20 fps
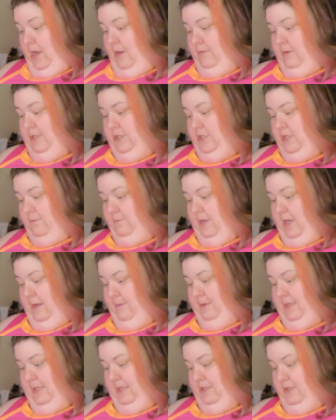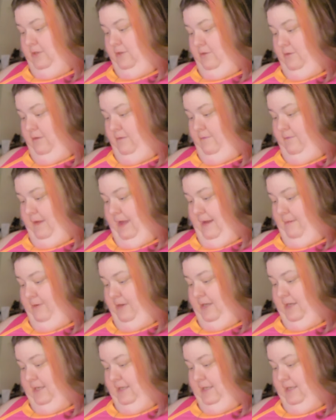Once your pup gets through the fabric